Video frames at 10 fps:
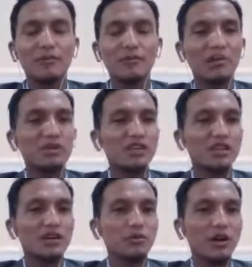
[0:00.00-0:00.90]
maybe
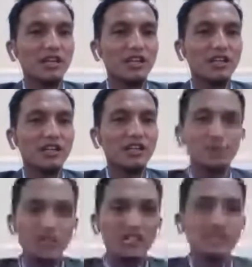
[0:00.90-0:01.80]
a
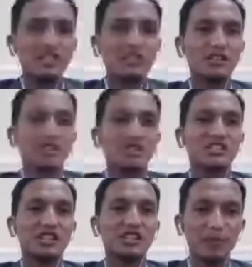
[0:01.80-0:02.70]
1-2 days
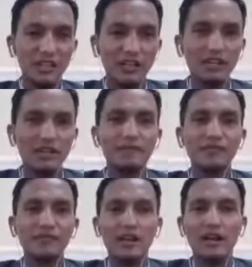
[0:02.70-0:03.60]
seminar.
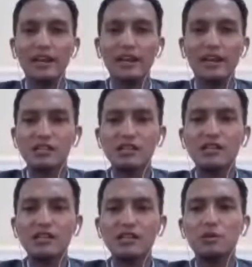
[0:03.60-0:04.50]
Let's
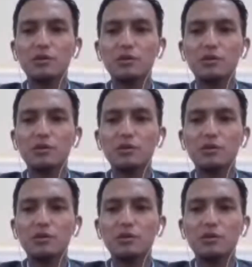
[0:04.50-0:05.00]
see what